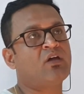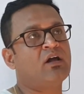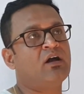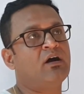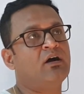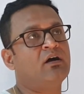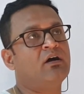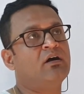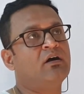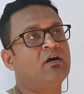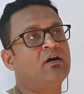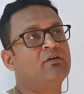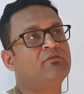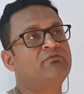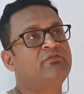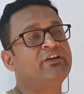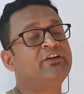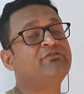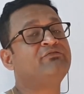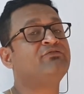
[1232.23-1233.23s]
a
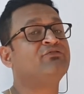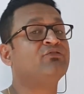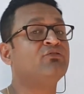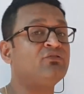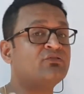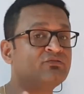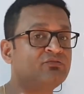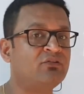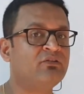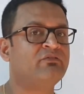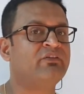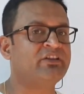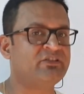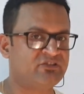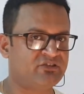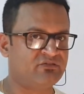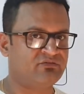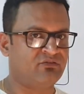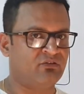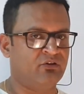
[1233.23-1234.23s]
very fruitful
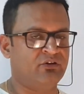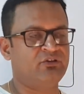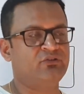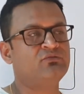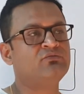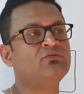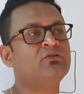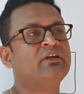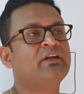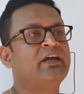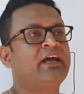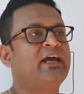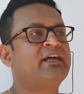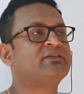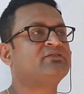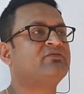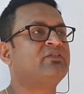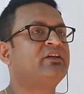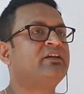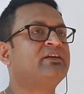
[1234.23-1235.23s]
venture for you,
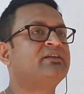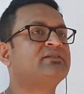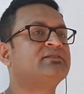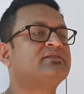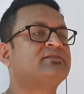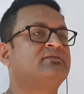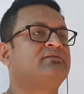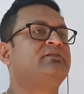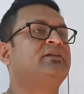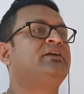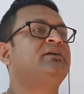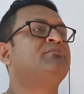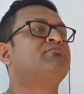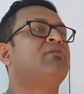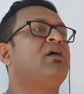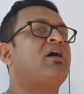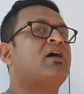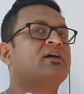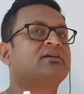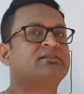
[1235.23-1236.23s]
as well as the
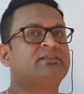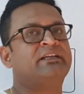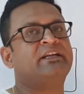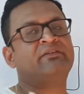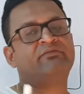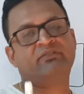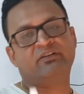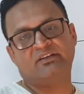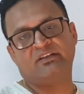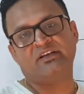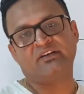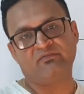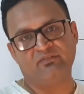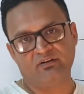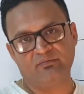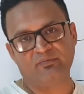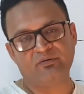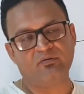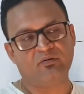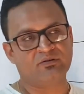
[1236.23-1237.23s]
marks and everything
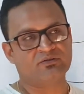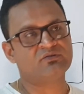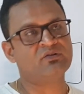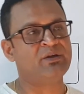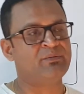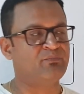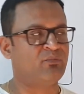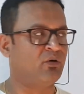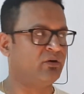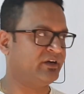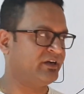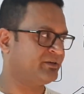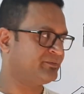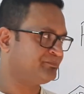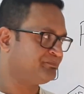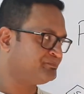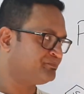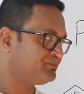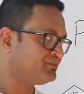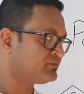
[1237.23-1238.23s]
will be also important.
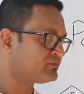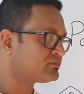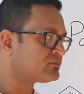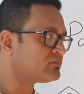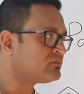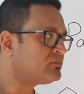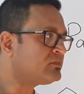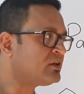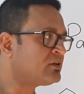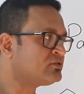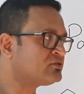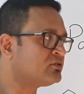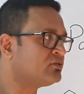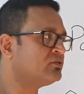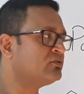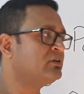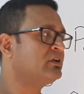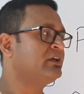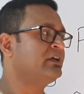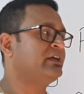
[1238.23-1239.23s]

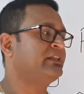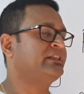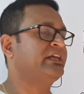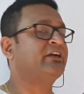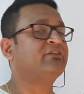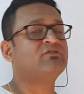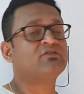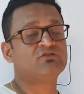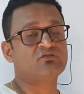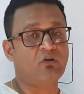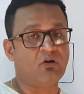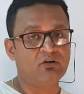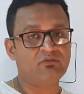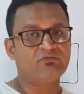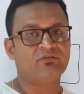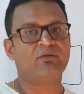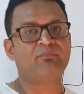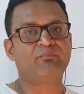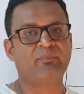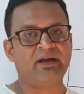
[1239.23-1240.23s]
So that was all
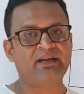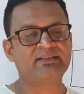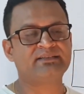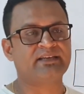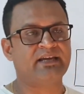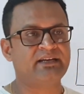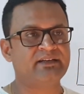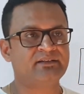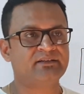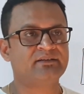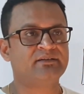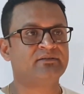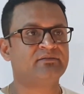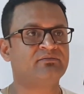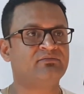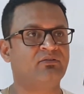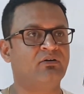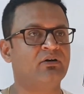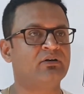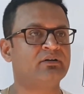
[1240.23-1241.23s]
from my side
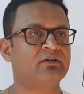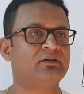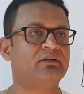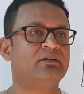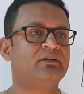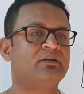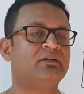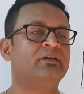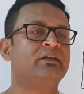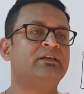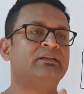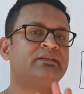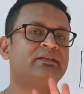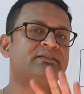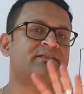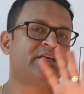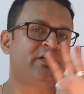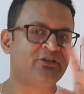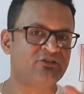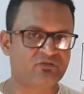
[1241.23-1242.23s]
for
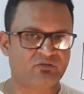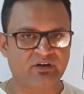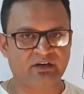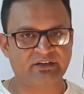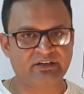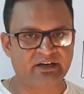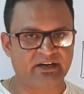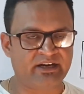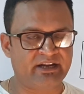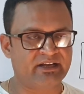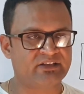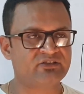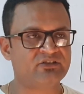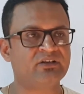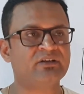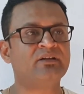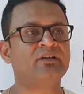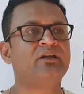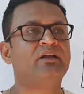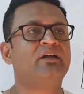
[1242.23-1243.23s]
this introductory
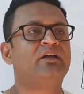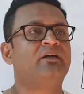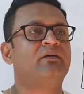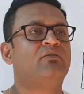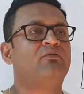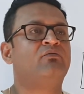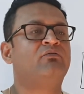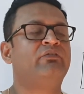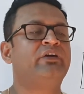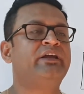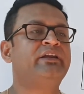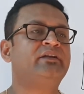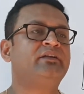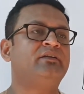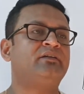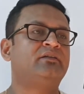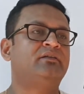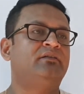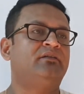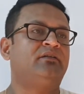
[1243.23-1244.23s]
lecture.
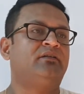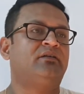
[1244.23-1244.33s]
When